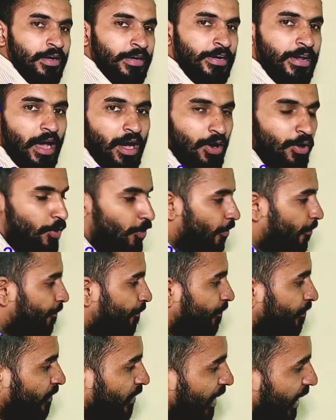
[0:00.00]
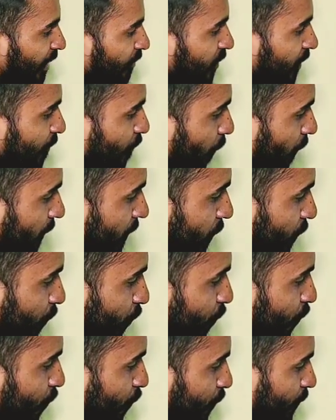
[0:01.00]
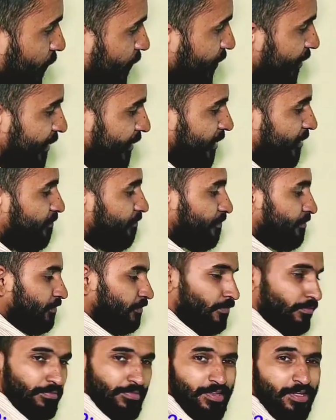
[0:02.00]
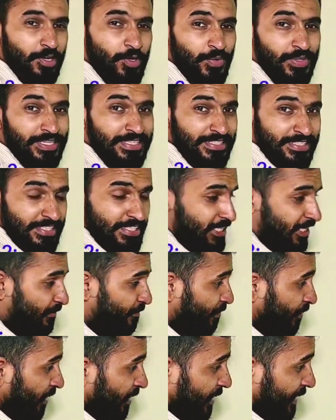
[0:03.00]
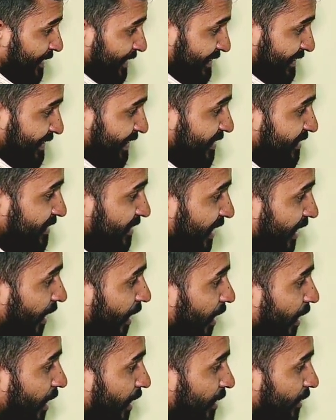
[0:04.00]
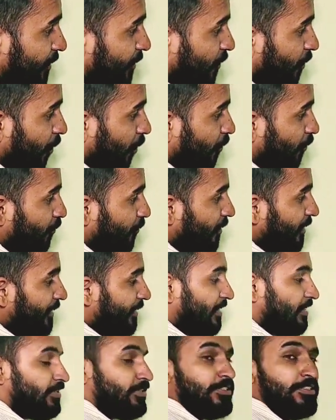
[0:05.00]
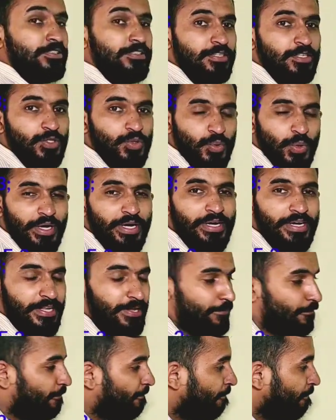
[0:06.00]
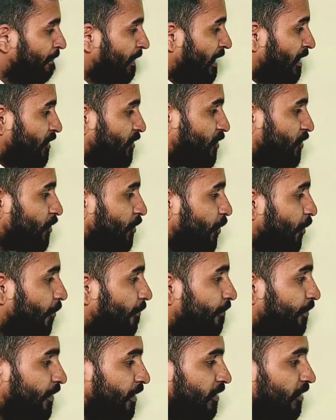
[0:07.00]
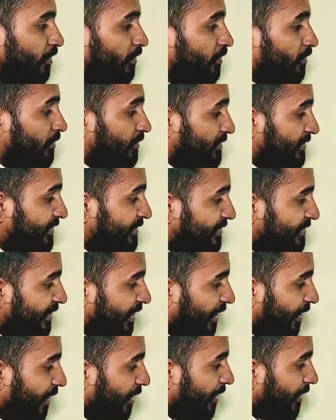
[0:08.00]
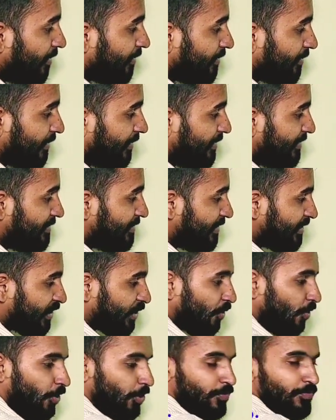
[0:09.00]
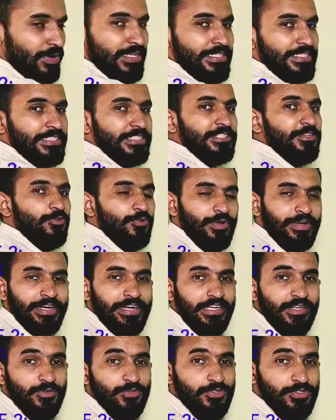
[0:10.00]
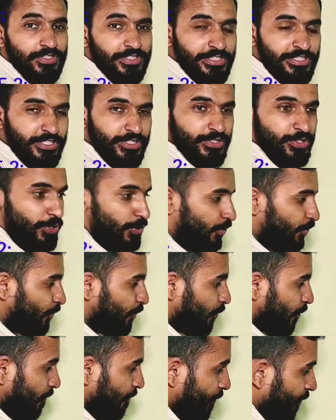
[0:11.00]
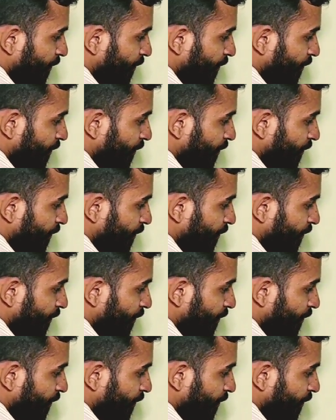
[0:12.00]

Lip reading: Now after 0.2 to 3, you can see there is an arc of radius 20. So since the arc is in clockwise, we can use G02.